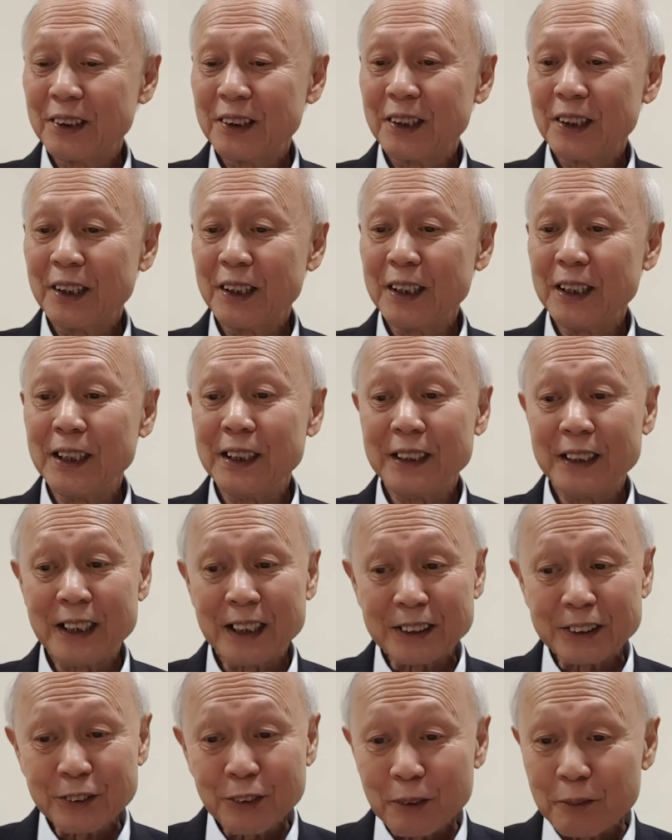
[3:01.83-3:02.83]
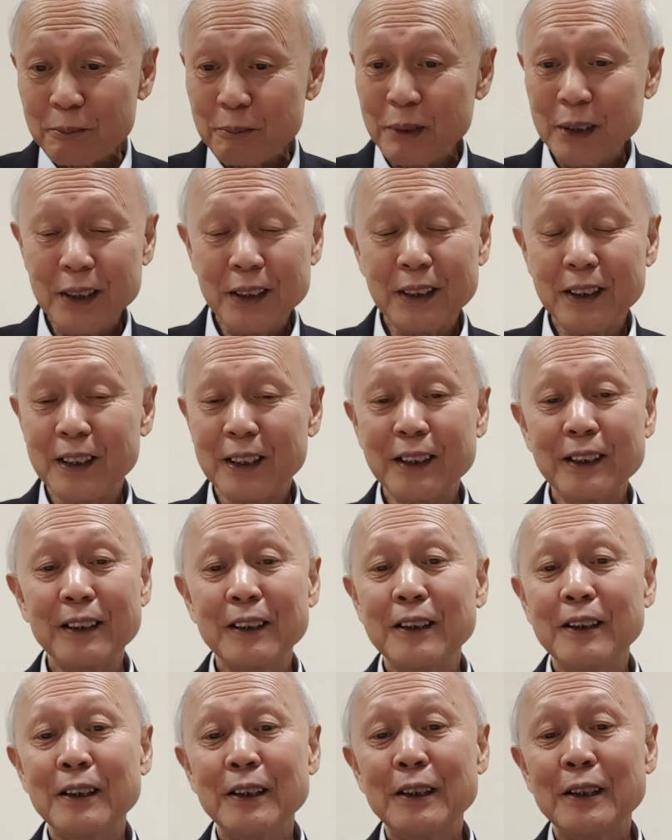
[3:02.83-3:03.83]
it does not mean that
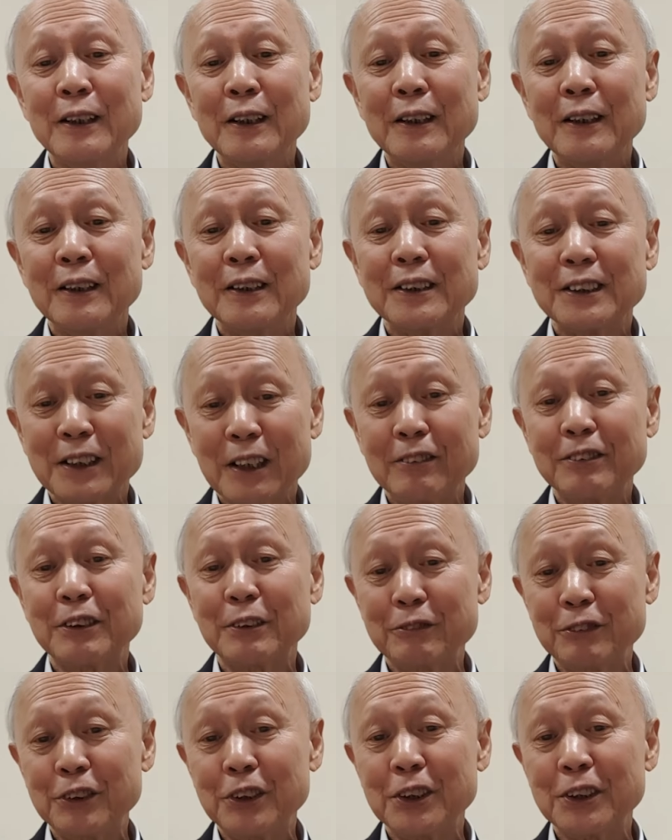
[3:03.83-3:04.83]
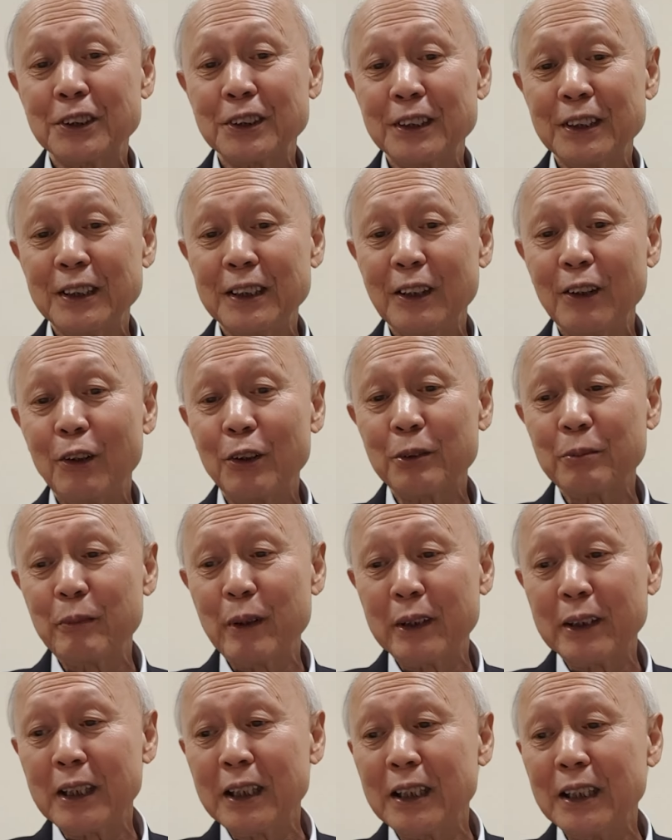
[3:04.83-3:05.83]
self-sufficiency
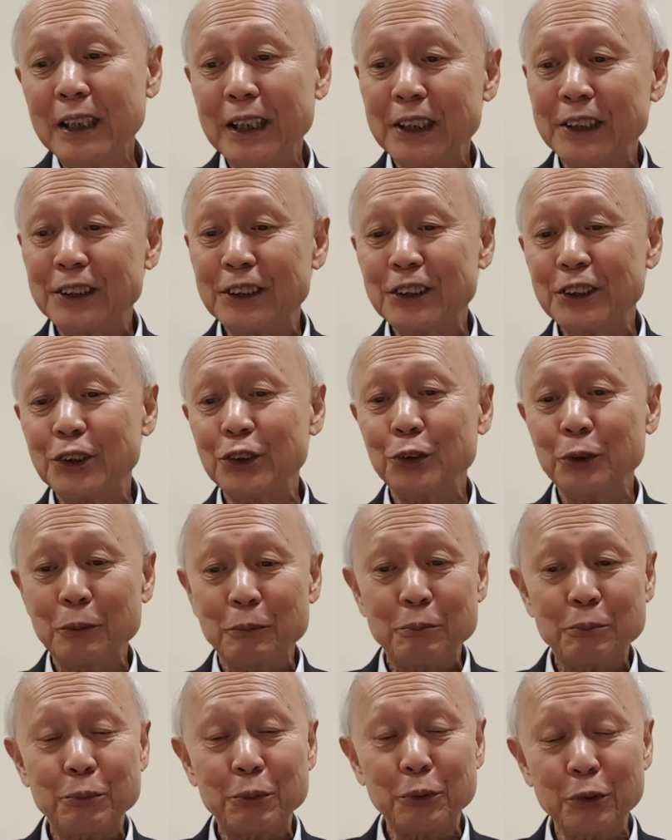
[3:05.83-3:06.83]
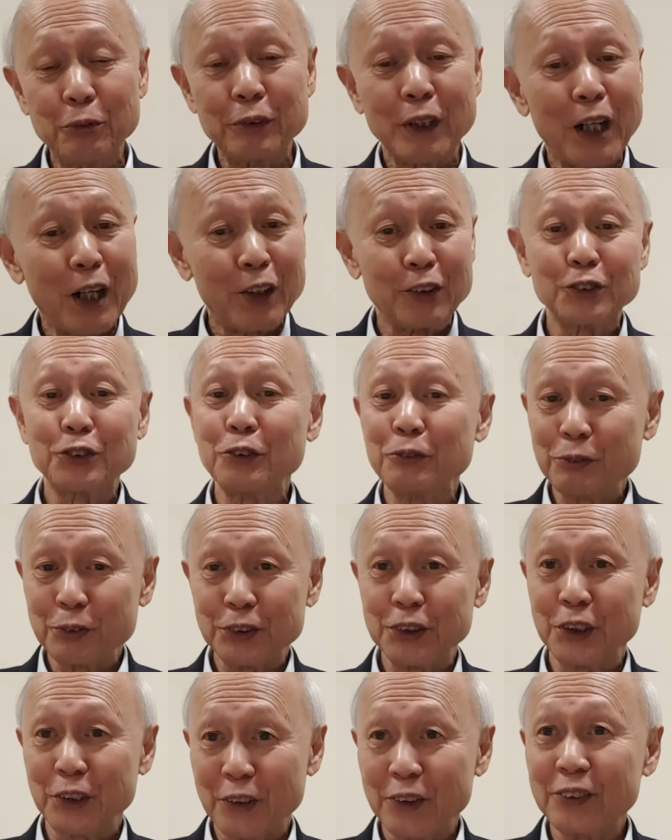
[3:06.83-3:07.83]
automatically leads to improved household food
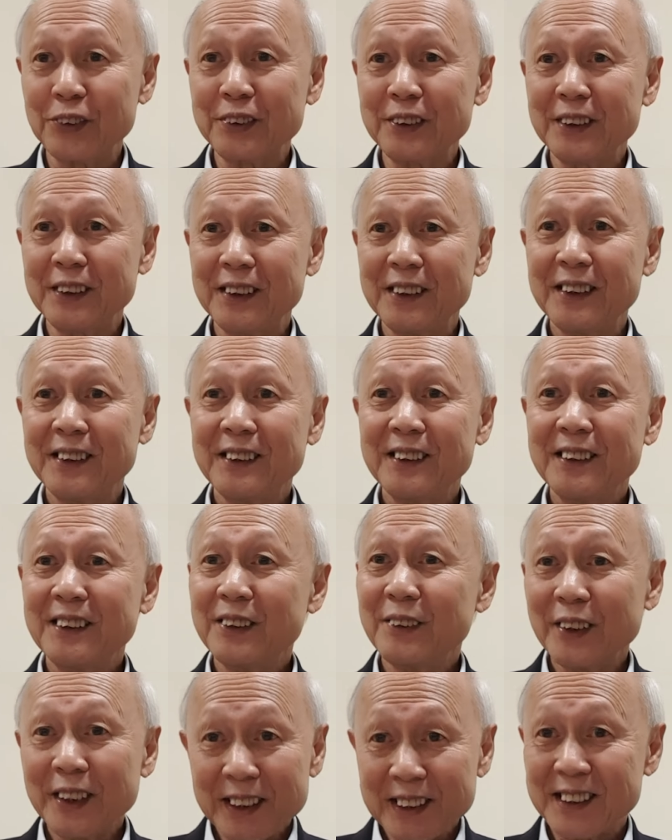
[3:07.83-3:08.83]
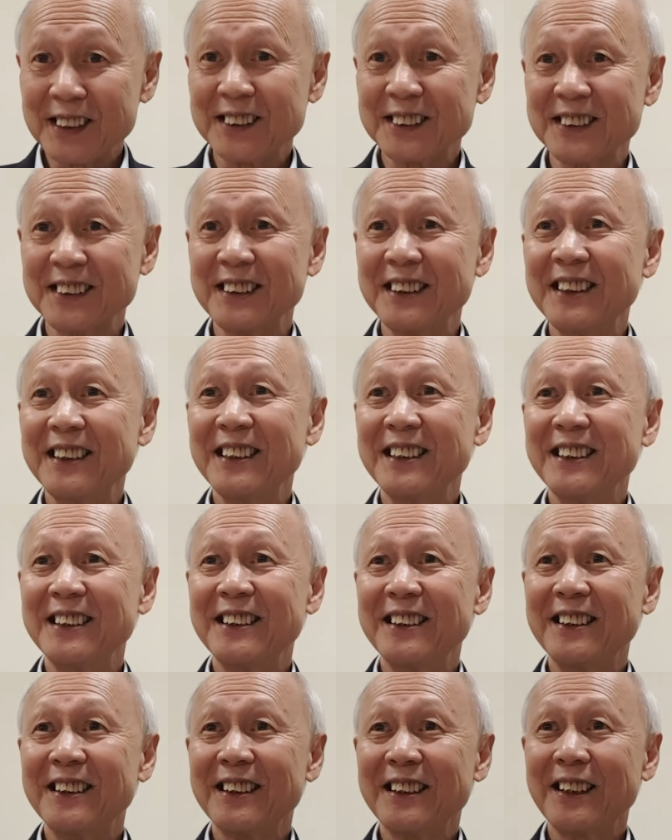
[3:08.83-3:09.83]
security. It really doesn't,
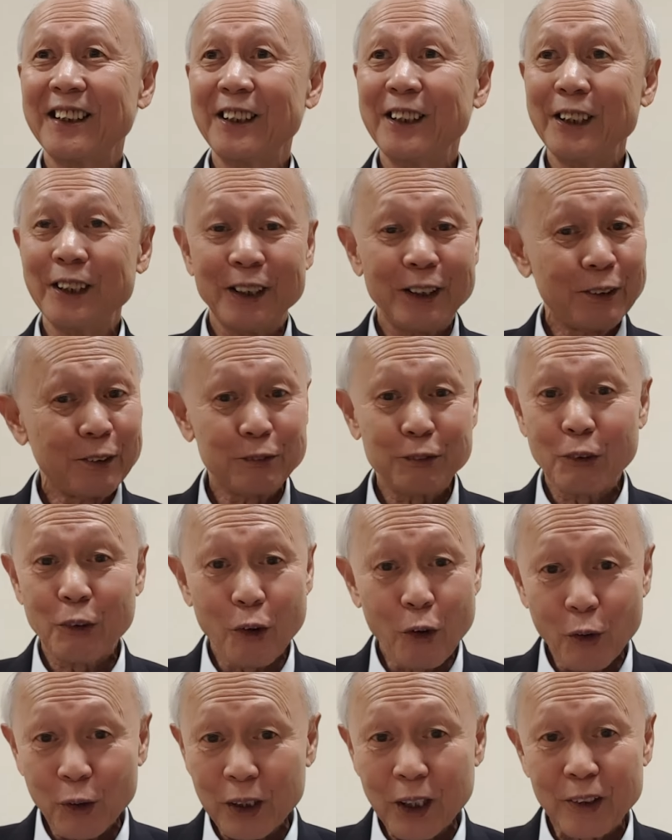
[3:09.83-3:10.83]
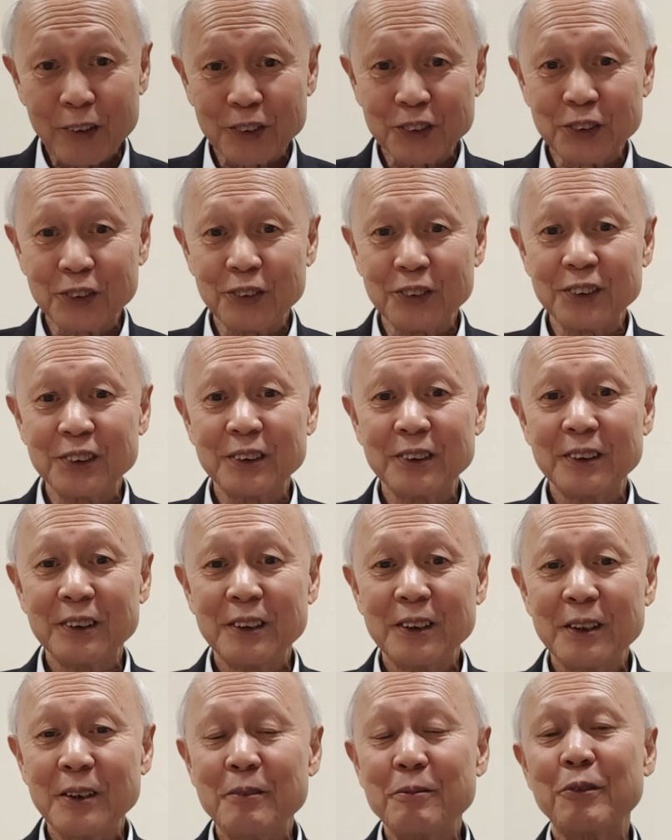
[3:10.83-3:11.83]
okay, for all households,
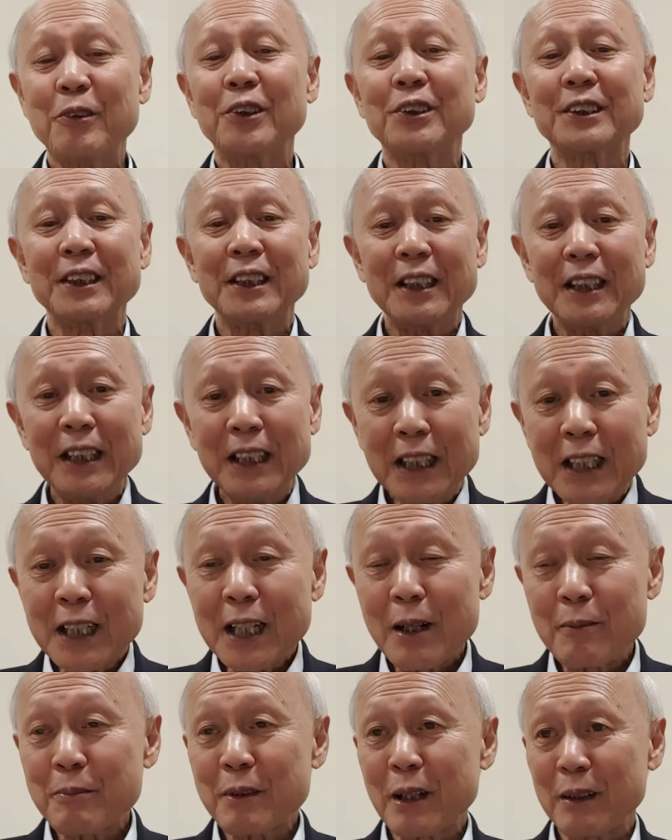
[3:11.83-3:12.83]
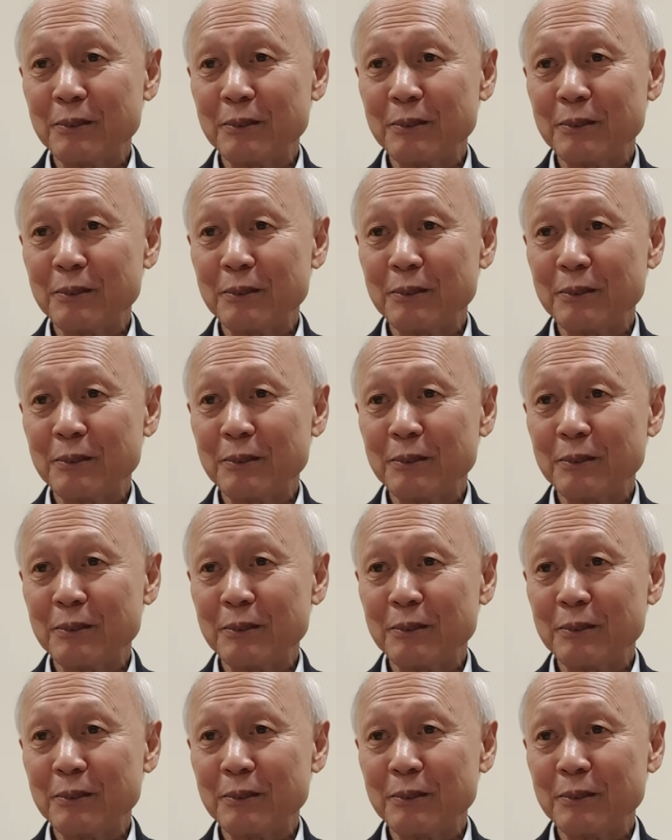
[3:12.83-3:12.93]
because income